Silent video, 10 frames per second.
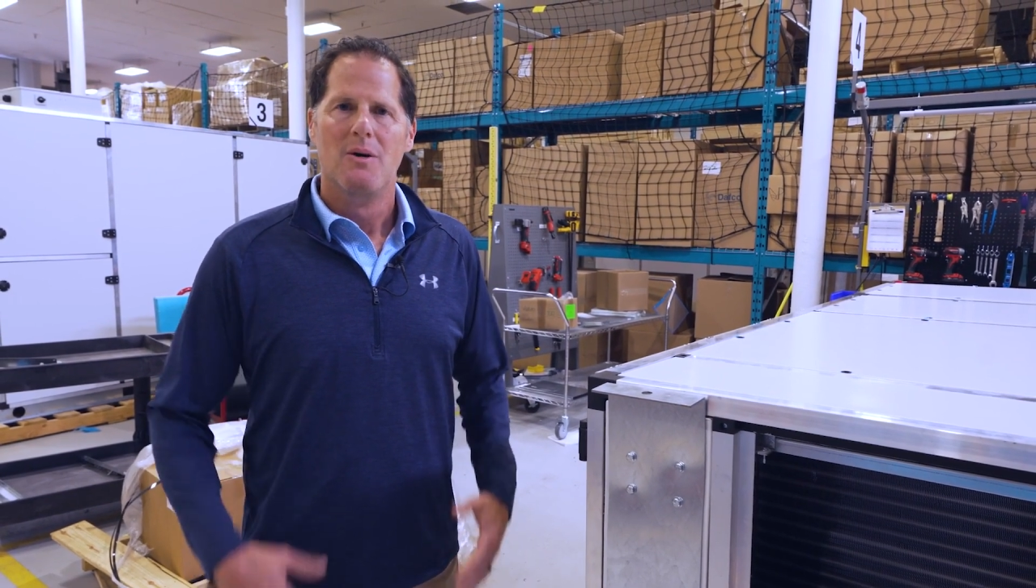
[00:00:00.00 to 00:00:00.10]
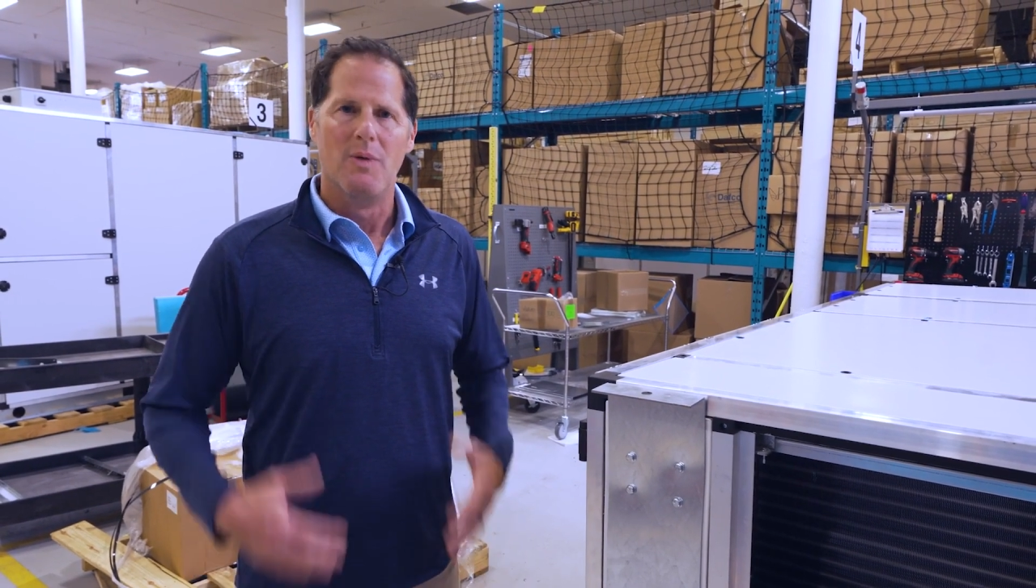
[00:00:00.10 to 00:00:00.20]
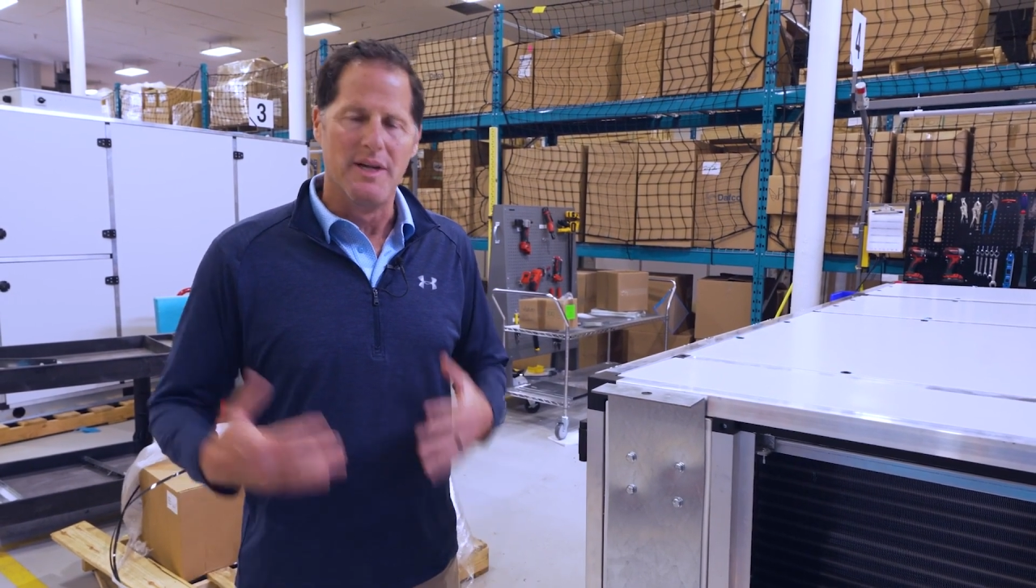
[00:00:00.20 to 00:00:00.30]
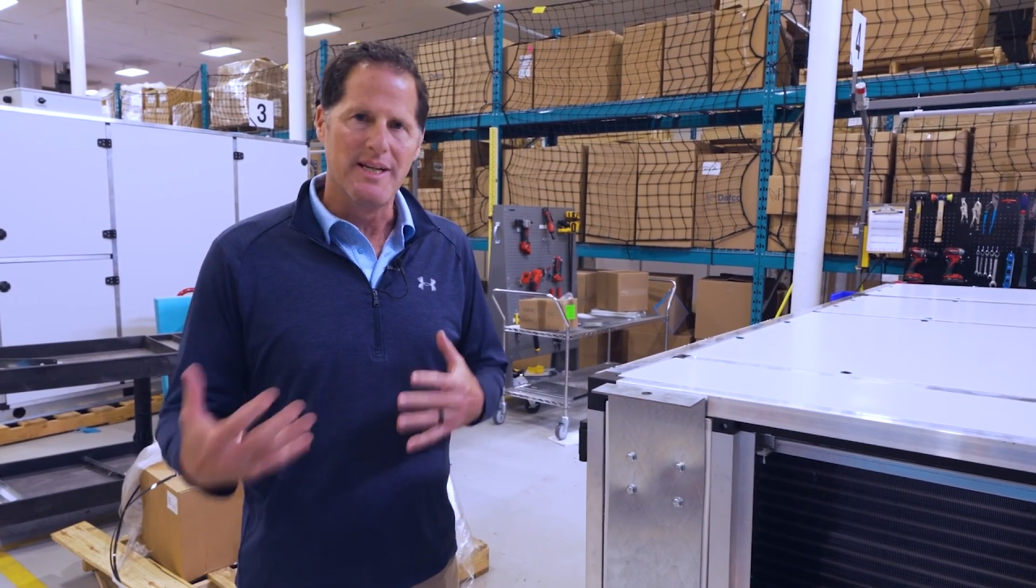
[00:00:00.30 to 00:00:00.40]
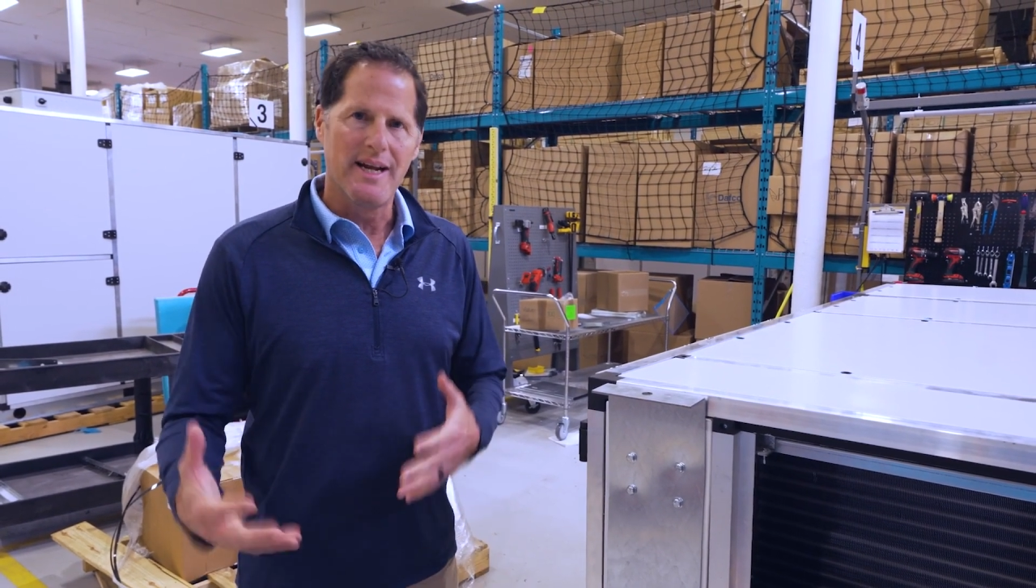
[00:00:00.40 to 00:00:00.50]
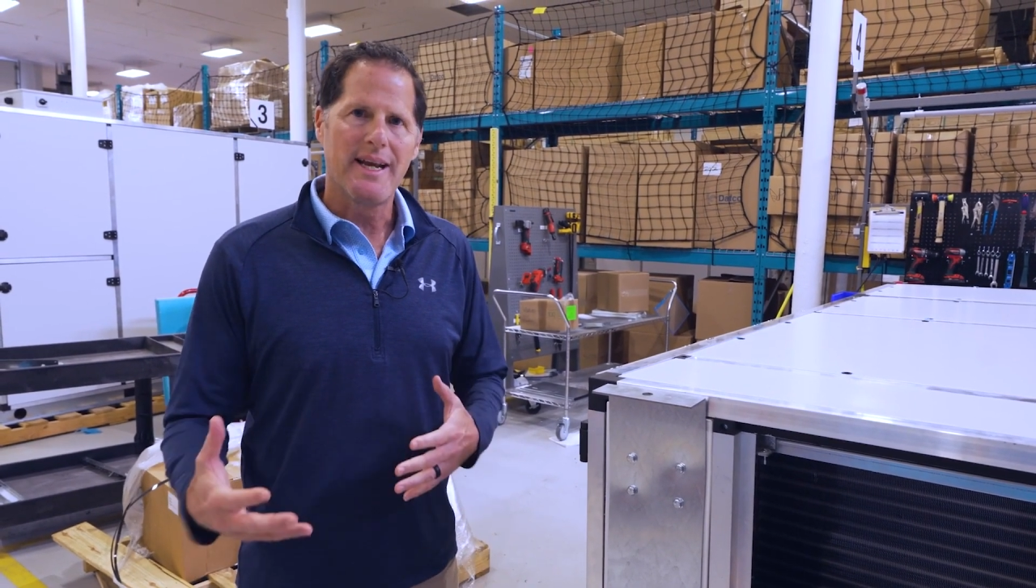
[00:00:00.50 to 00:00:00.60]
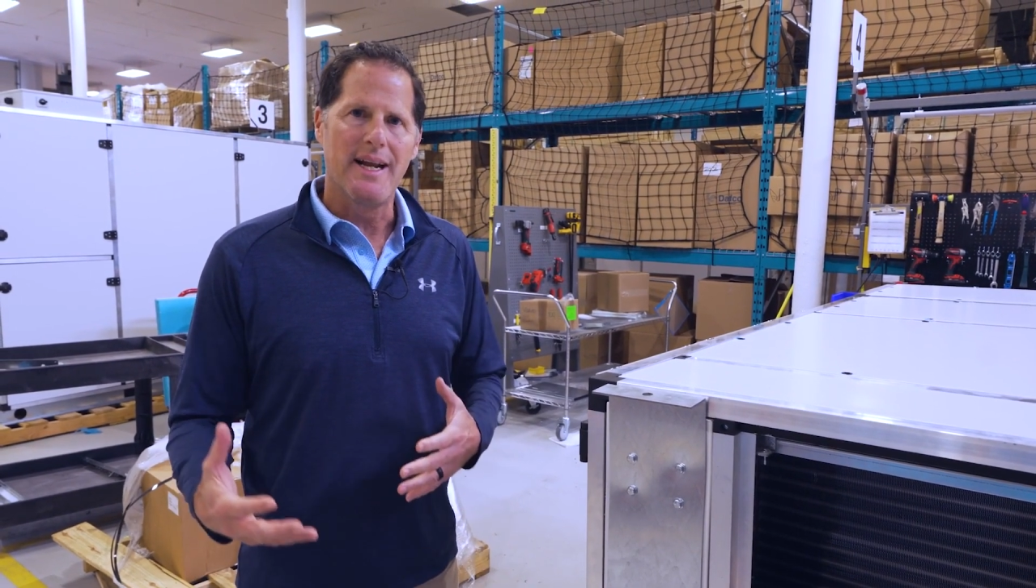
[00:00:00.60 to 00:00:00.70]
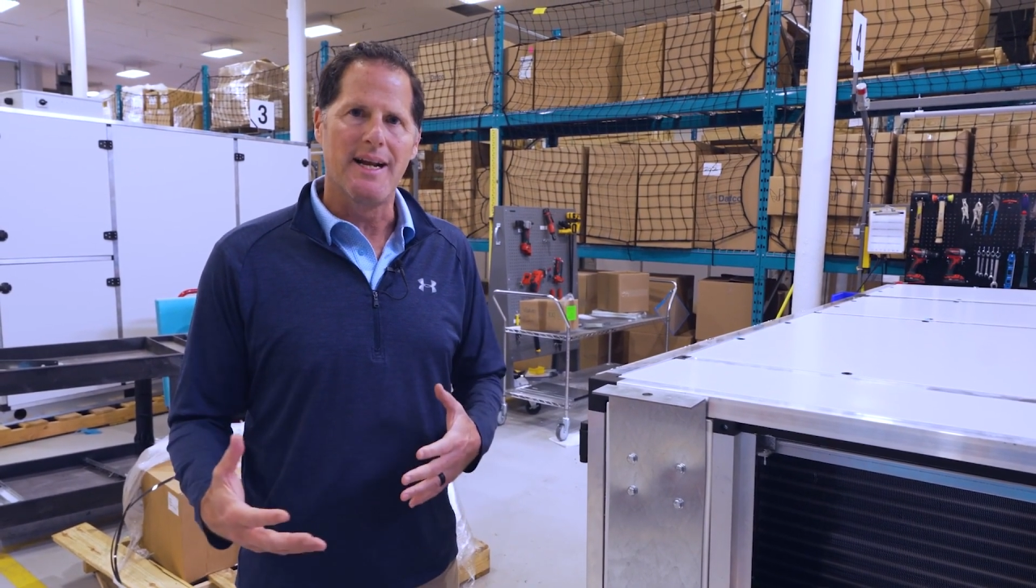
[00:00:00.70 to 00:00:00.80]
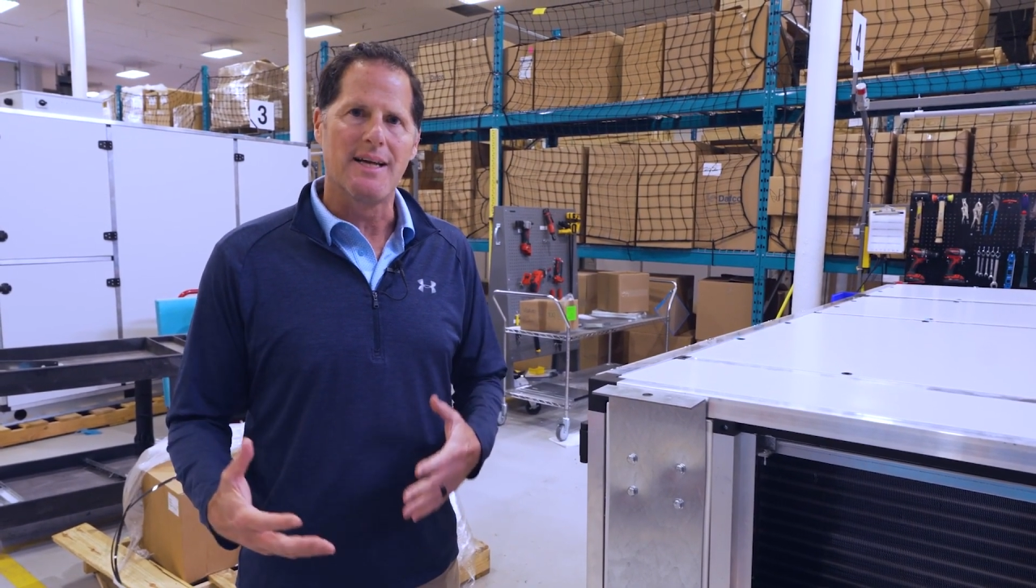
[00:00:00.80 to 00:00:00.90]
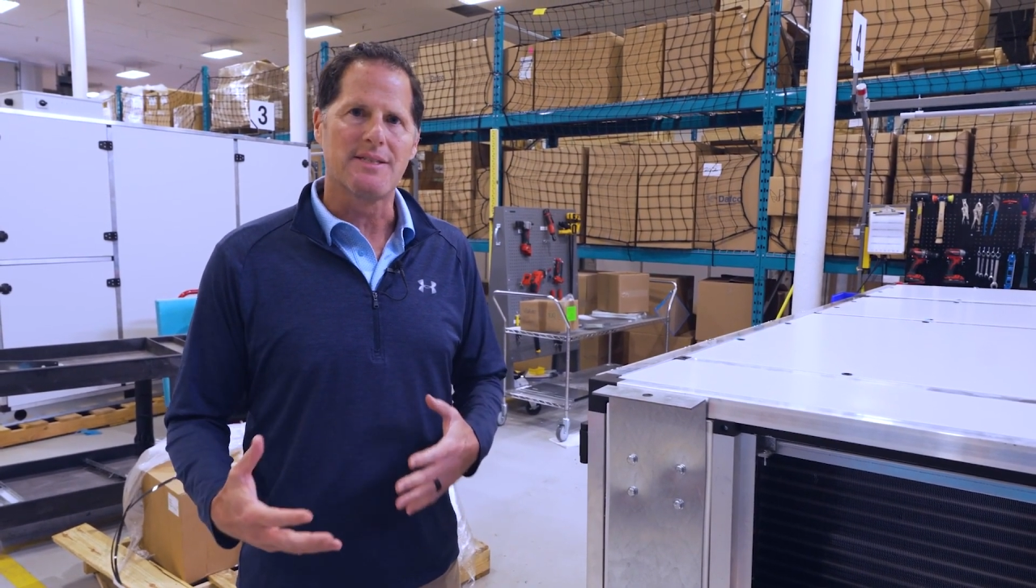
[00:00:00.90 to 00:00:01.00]
Well, in
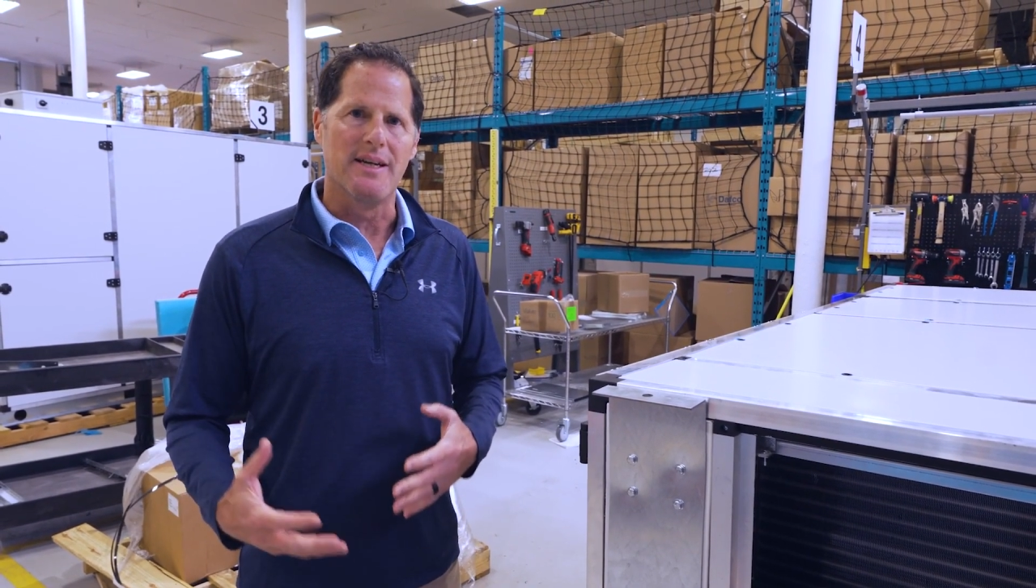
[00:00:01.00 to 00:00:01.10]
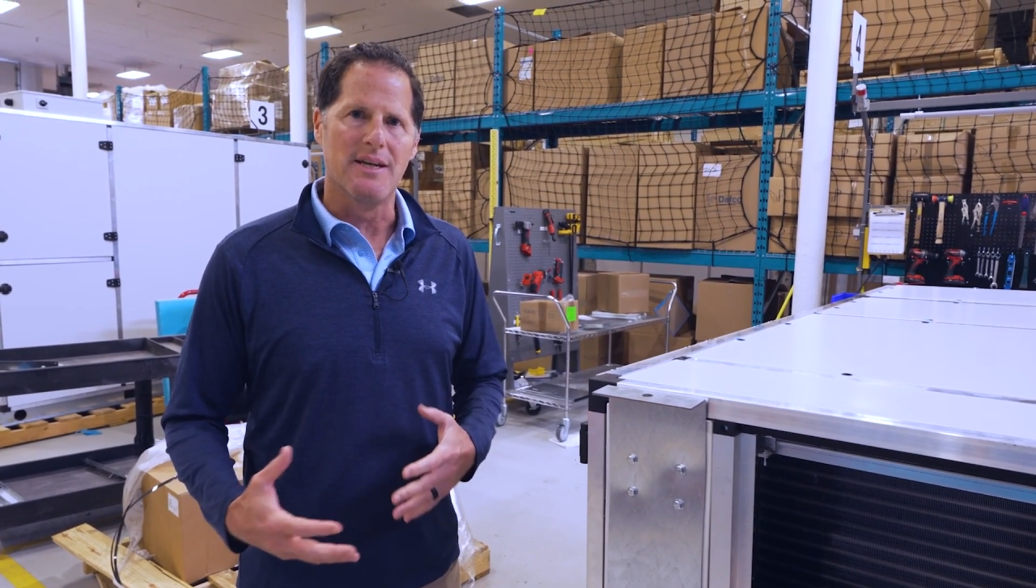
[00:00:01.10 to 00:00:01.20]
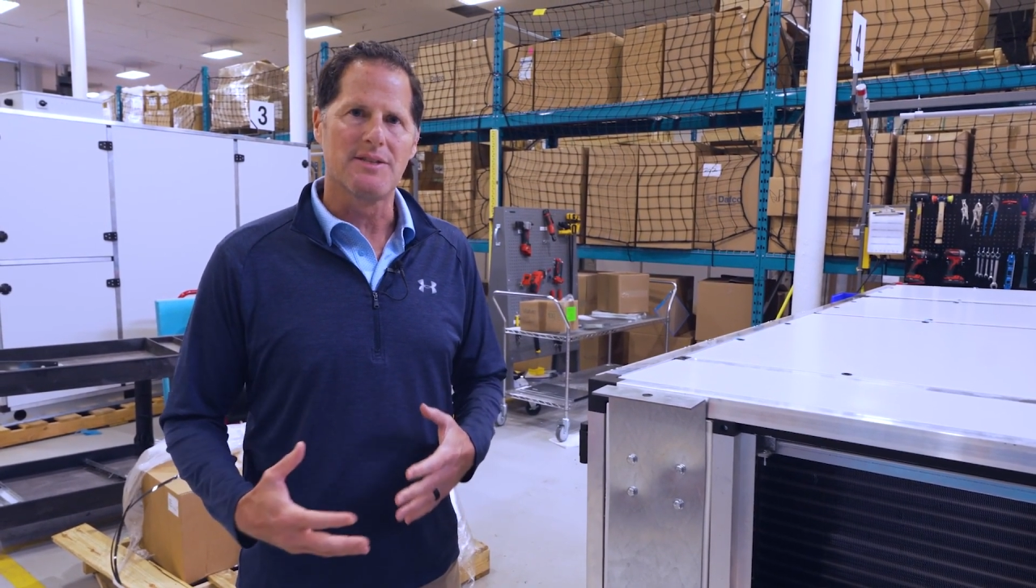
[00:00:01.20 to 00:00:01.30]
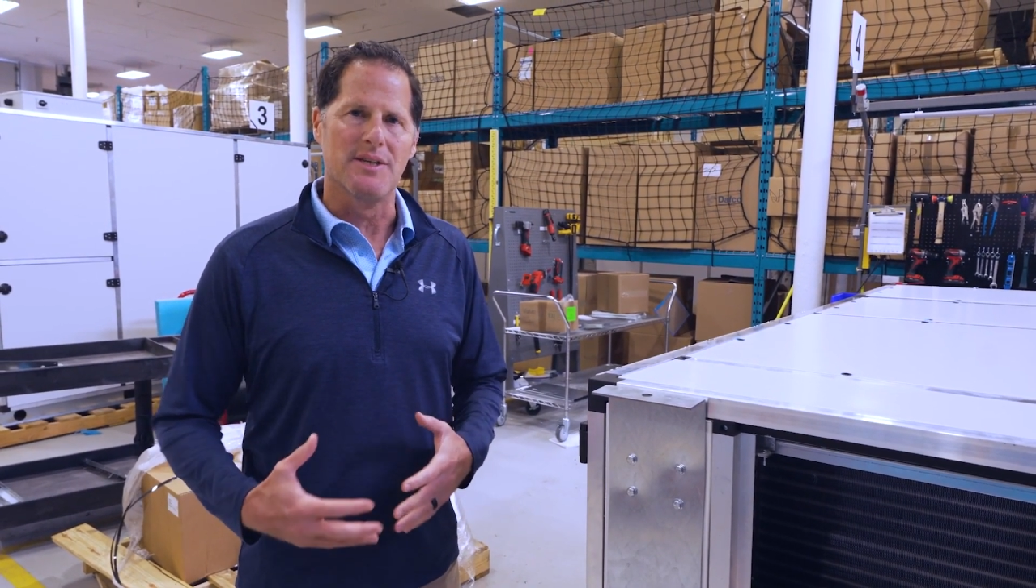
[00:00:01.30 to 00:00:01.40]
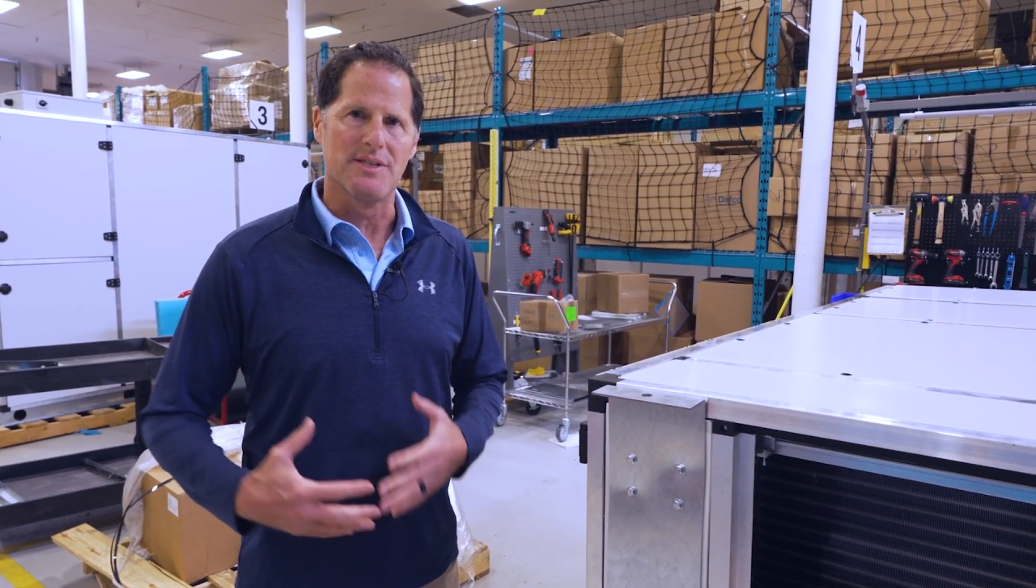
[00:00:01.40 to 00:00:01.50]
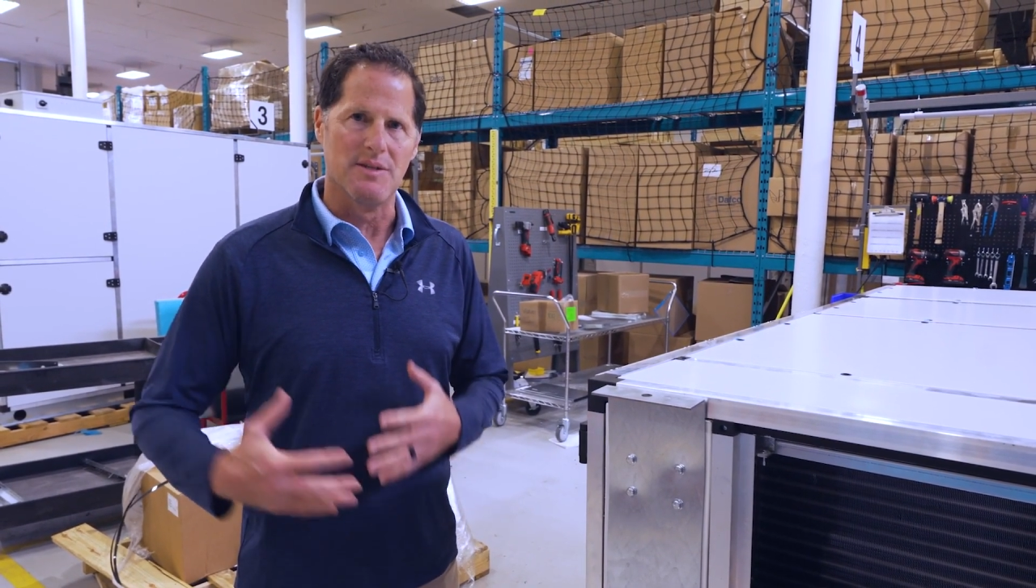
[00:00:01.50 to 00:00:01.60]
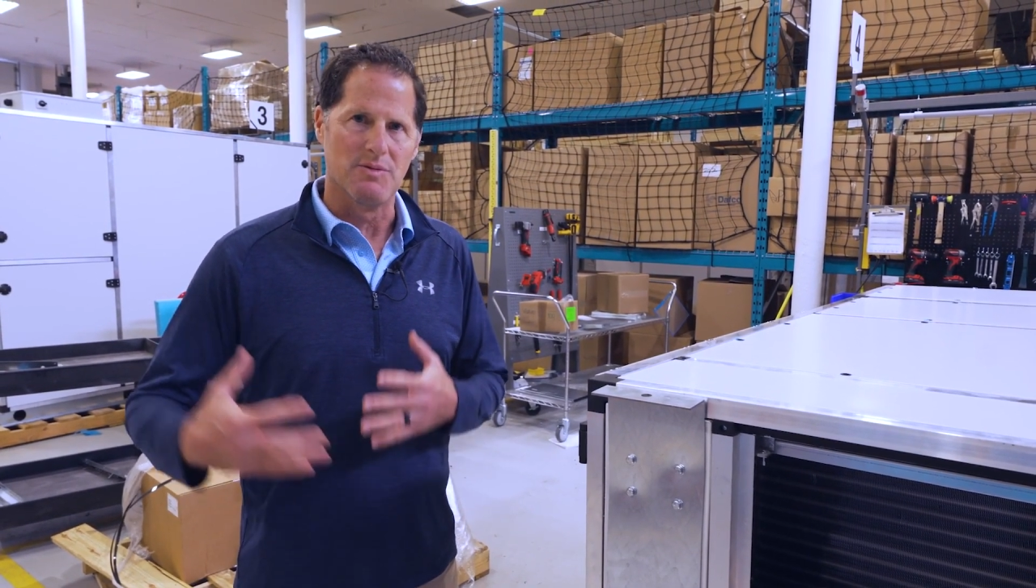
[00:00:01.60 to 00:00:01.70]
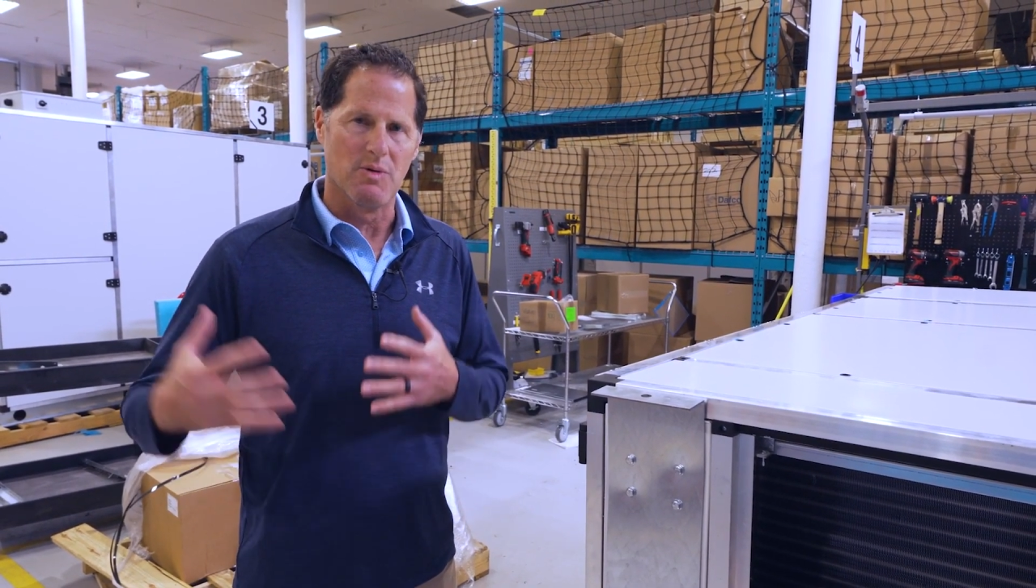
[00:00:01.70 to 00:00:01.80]
dedicated outside air systems